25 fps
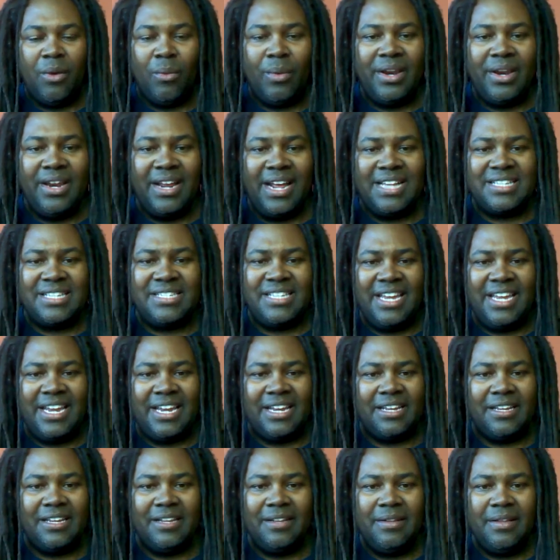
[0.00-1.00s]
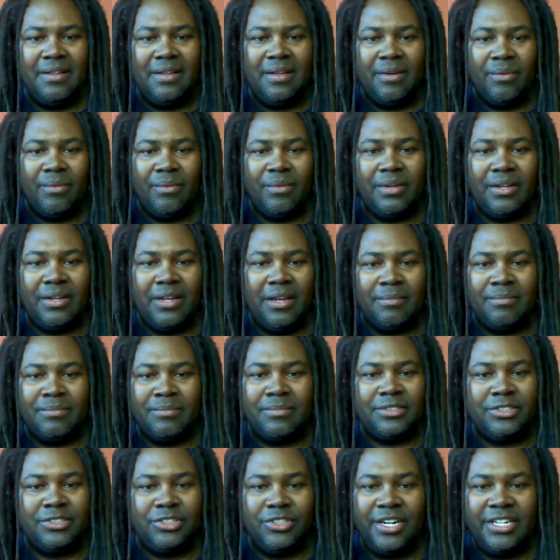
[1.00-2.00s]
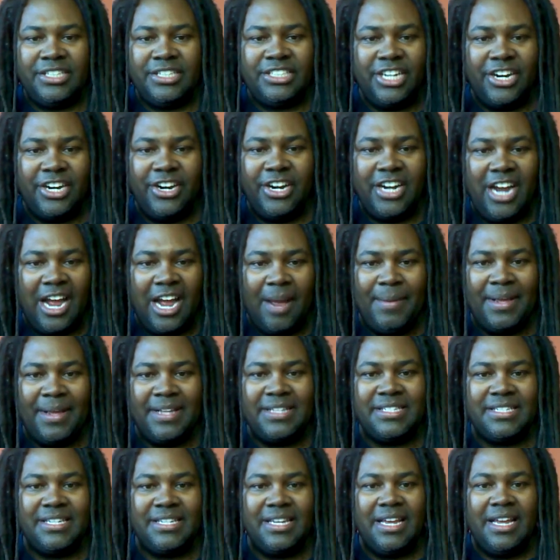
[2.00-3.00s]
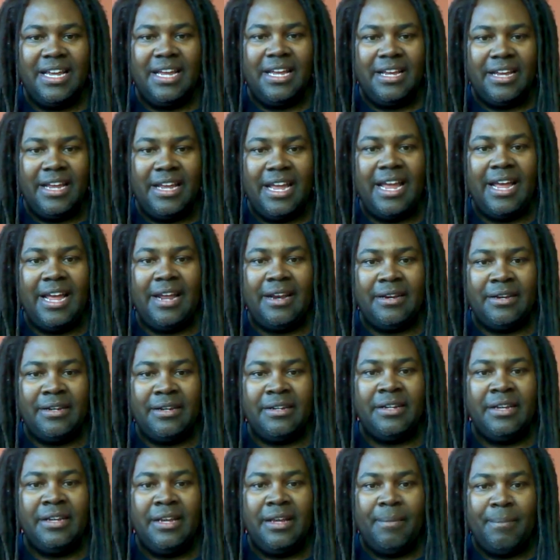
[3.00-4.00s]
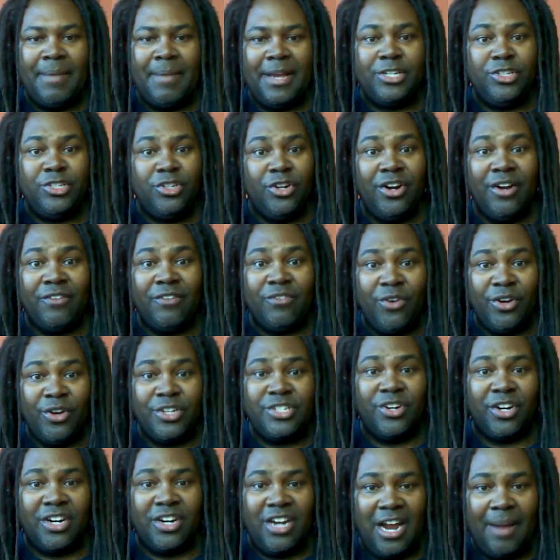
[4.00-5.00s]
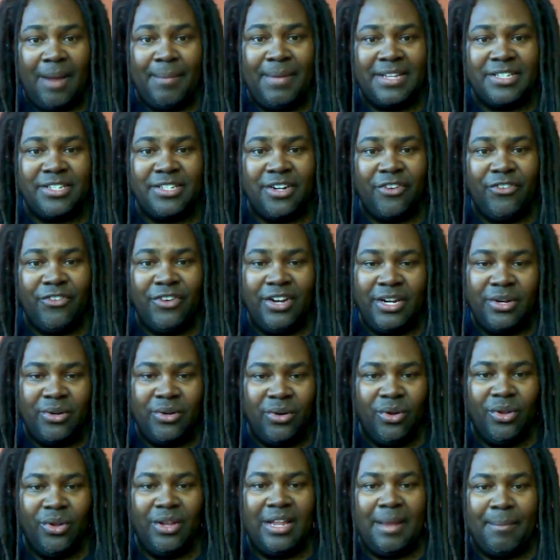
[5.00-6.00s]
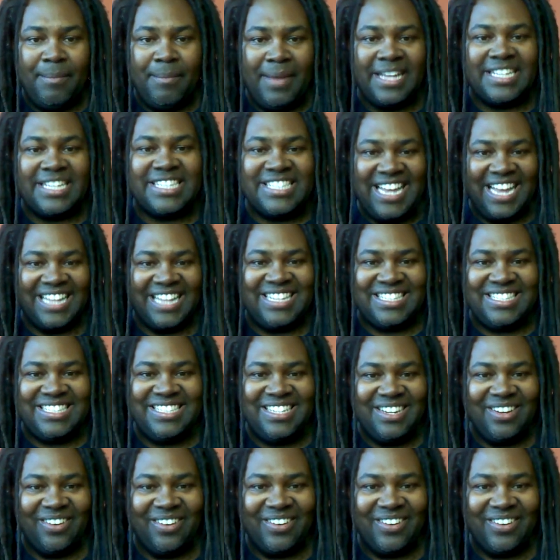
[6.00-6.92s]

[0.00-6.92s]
What do you guys think? Share your comments, and make sure, of course, our comments are really cool and make sense.